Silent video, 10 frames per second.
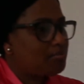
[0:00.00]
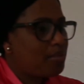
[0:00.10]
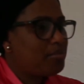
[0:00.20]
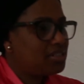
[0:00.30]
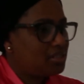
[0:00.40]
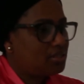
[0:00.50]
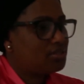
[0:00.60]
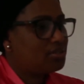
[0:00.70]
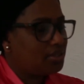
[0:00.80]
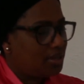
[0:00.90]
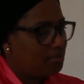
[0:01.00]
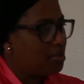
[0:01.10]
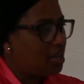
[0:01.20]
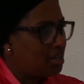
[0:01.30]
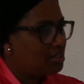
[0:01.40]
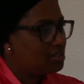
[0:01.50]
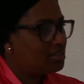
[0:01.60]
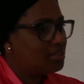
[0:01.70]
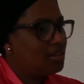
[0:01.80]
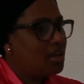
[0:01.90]
my message to them is
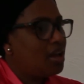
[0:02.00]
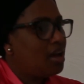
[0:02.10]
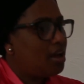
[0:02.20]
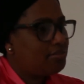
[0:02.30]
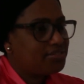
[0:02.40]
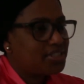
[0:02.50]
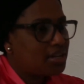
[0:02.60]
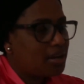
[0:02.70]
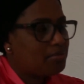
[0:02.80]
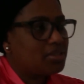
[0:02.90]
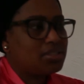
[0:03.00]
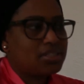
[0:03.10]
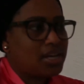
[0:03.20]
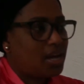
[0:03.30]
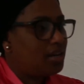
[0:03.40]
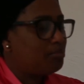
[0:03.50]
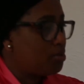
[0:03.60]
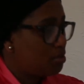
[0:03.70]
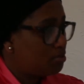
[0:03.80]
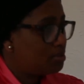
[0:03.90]
FGM is child
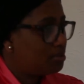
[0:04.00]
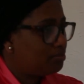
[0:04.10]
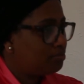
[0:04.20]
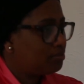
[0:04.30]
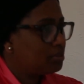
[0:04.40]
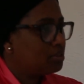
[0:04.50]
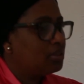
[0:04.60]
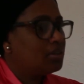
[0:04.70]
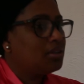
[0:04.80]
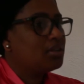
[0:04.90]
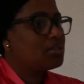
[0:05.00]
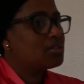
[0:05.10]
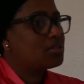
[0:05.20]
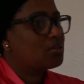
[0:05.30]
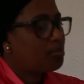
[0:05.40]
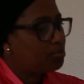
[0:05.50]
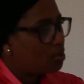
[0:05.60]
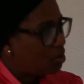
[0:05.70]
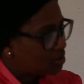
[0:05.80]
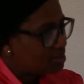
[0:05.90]
abuse. Stop
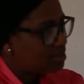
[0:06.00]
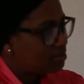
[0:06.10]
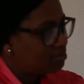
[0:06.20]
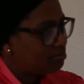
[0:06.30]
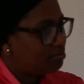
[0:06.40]
cutting,